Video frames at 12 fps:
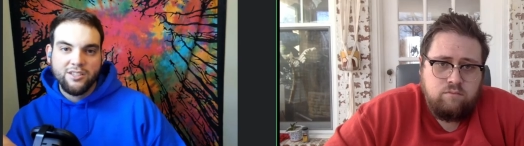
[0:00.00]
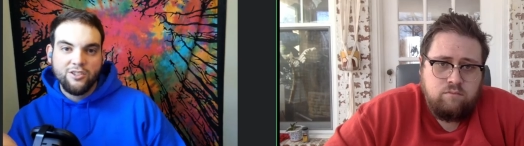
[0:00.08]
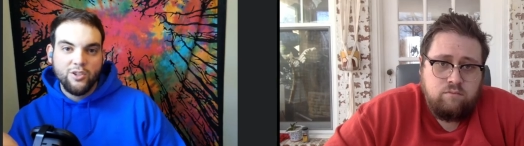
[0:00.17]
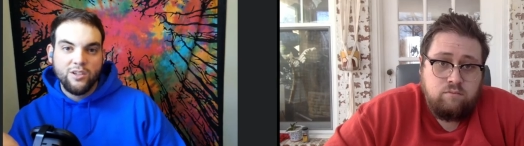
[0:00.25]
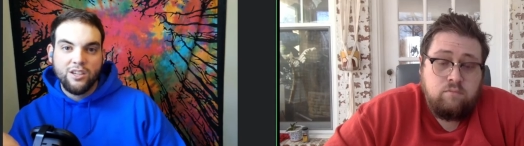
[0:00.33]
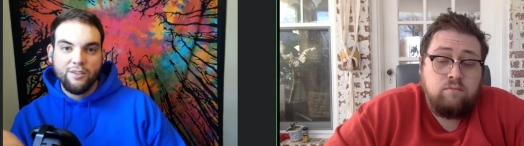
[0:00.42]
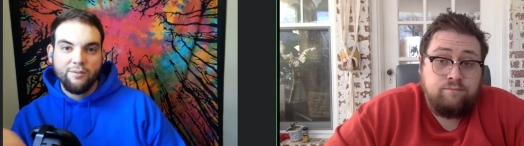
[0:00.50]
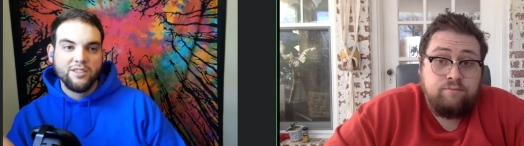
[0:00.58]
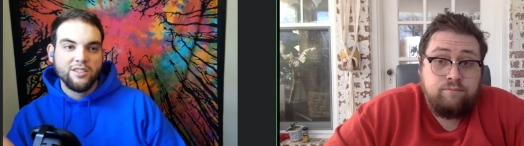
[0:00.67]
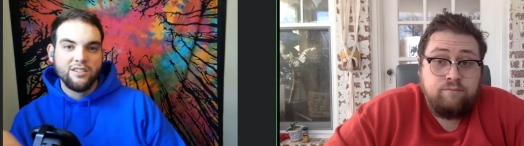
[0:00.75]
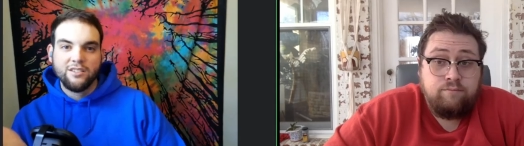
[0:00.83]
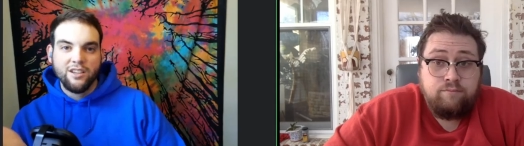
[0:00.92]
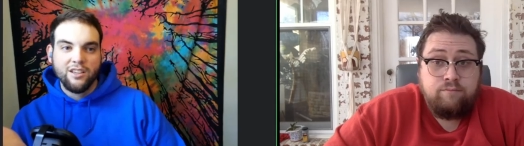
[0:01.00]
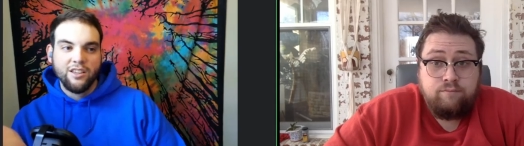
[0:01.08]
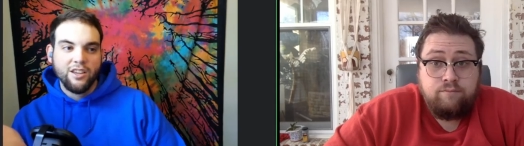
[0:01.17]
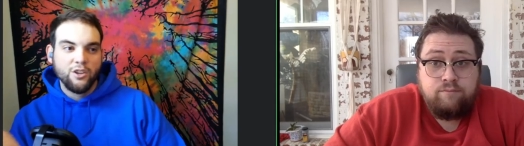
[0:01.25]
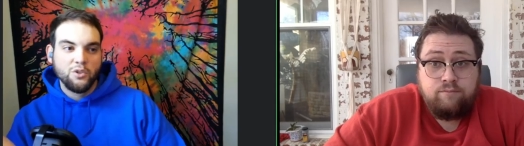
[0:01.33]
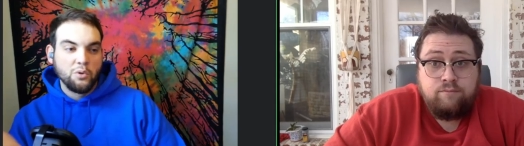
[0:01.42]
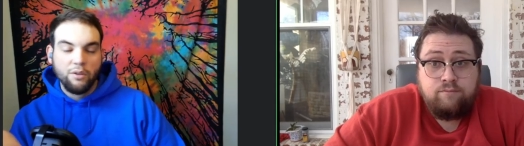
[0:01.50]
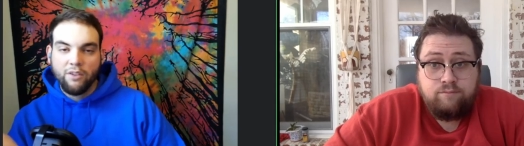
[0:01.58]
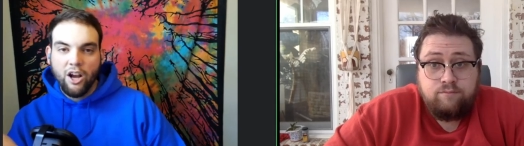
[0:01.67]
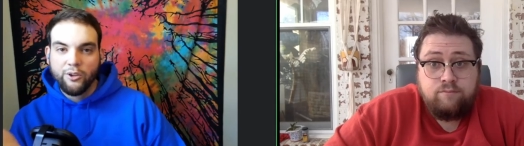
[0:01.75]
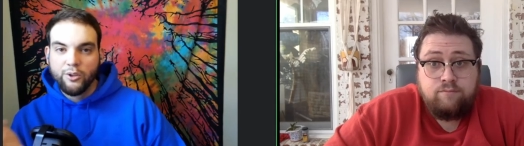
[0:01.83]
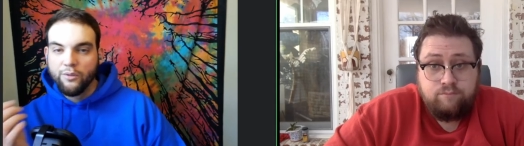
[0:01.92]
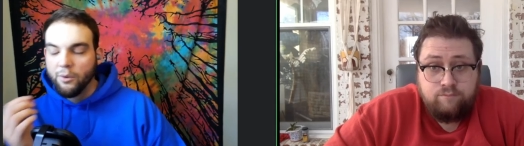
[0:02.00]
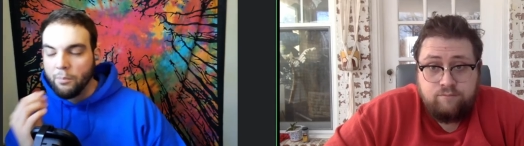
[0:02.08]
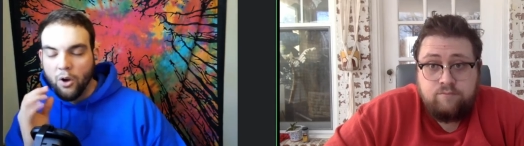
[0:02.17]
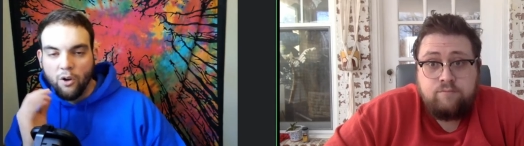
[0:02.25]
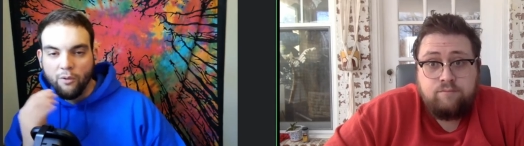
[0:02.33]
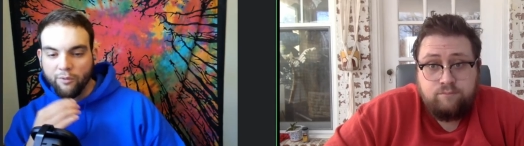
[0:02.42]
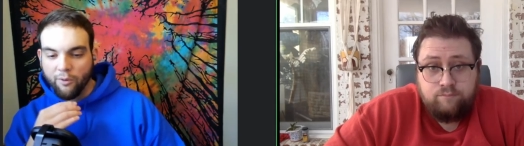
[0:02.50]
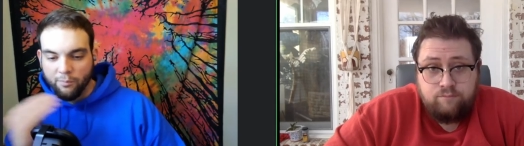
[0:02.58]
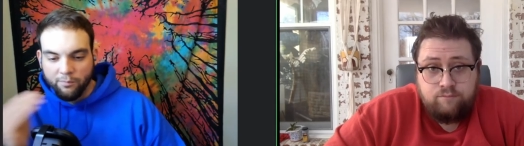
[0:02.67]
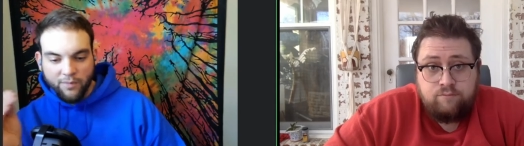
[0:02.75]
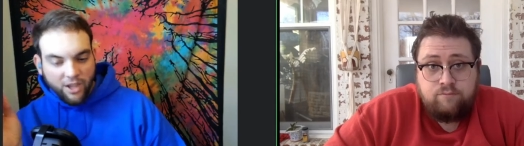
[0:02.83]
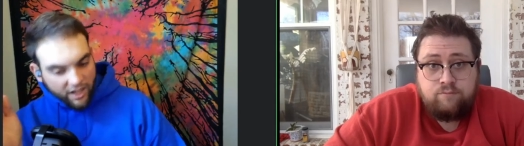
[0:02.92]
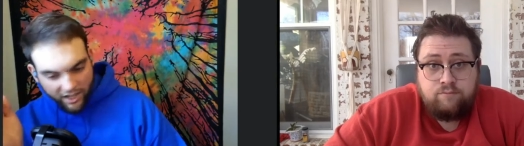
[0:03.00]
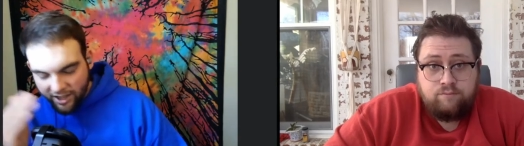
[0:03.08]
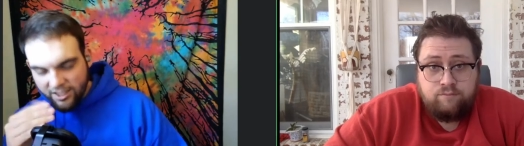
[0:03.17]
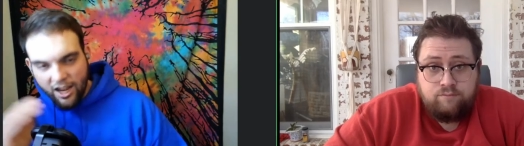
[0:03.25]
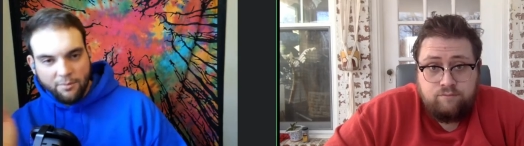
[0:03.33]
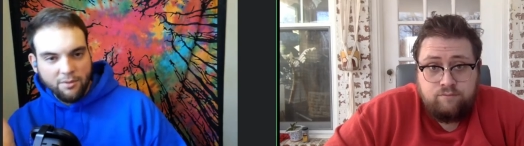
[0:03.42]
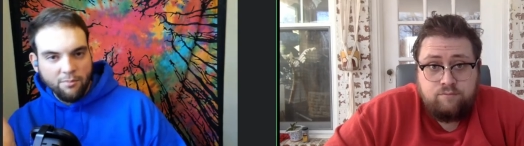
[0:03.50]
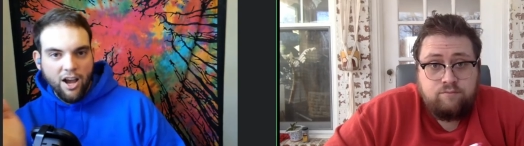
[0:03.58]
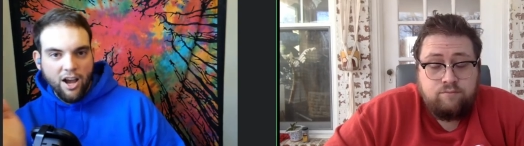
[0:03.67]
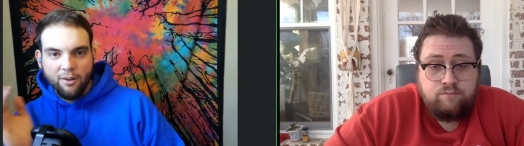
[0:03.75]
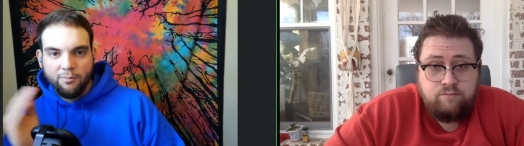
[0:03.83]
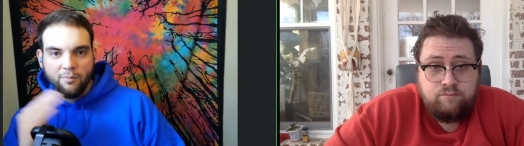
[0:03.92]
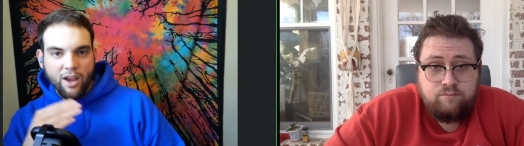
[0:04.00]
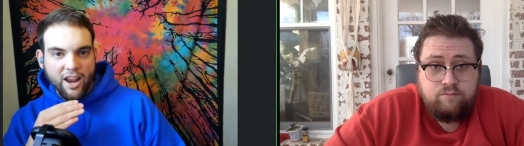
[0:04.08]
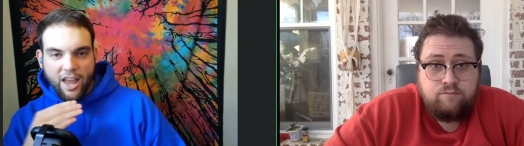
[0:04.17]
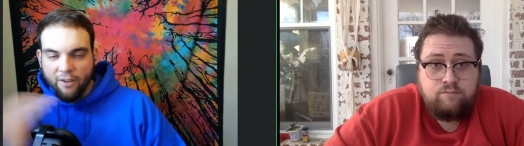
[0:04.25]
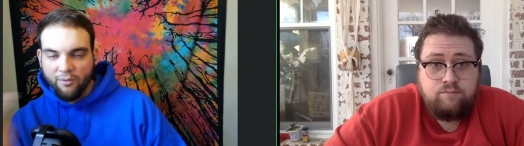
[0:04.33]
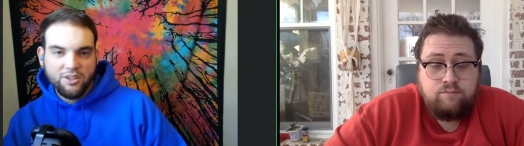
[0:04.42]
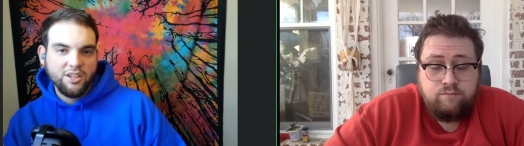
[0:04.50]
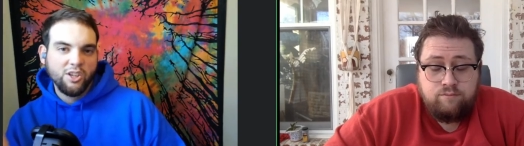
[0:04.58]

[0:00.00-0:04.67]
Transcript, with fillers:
Speaker 1: defenses in the history of college football from top to bottom at every single